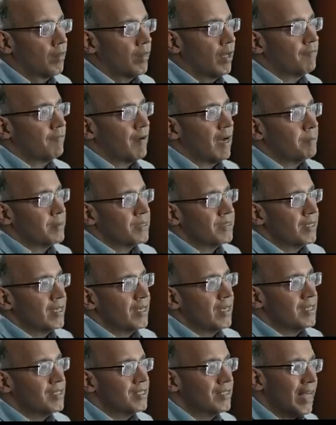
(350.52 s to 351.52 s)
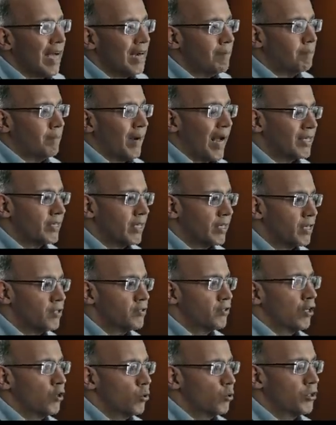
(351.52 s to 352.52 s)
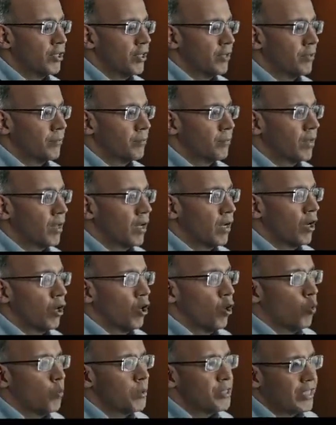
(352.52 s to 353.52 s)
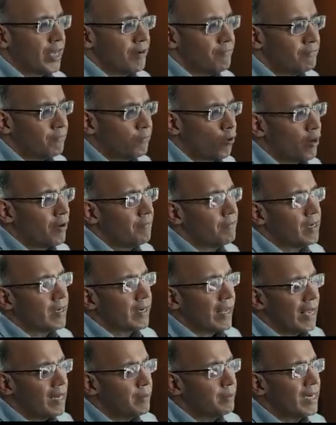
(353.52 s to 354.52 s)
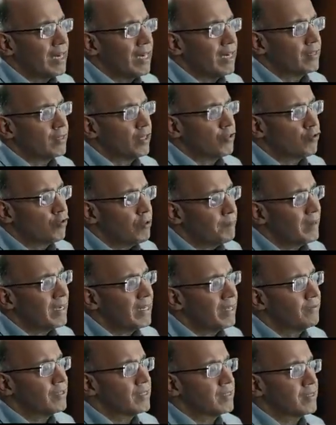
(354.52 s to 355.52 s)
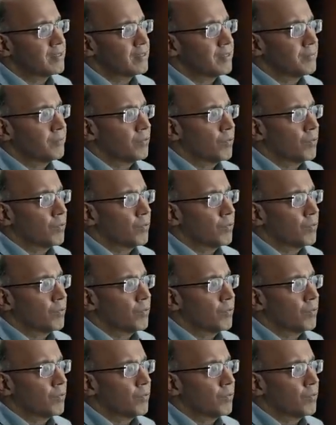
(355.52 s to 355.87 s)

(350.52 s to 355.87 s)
Dhan Vapasi is that practical solution which can forever eliminate the triple evils